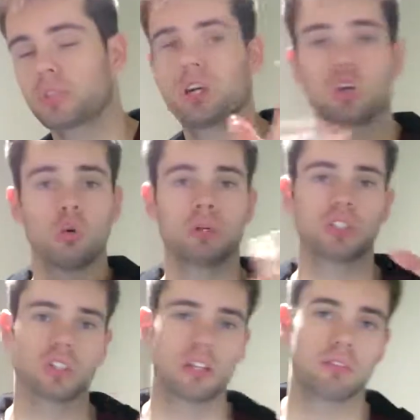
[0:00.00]
not
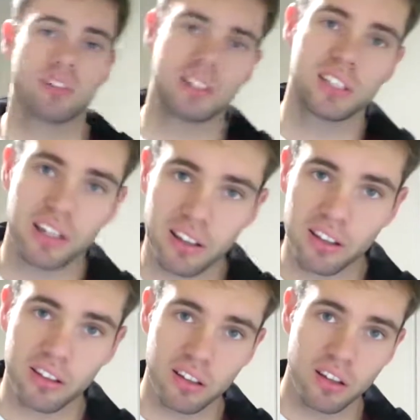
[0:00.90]
much I can really say
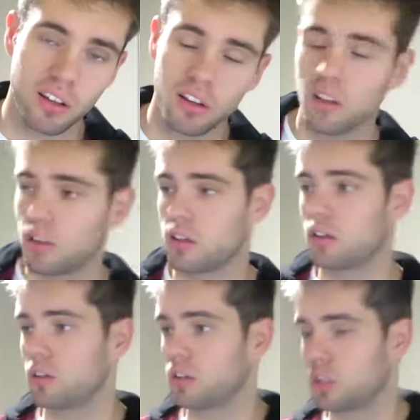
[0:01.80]
here.
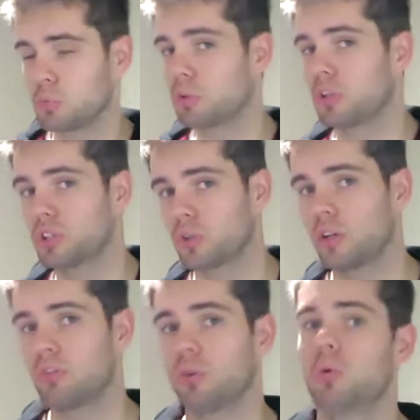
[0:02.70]
It's pretty
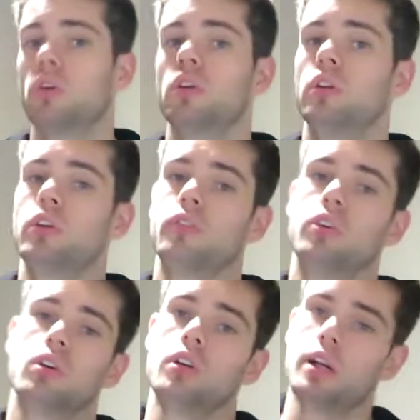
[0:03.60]
straightforward. You've
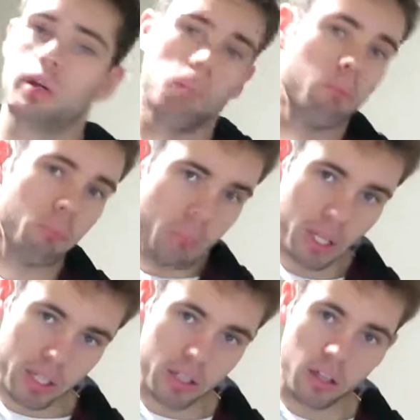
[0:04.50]
got a
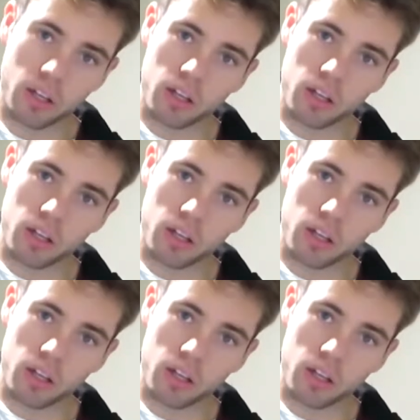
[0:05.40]
big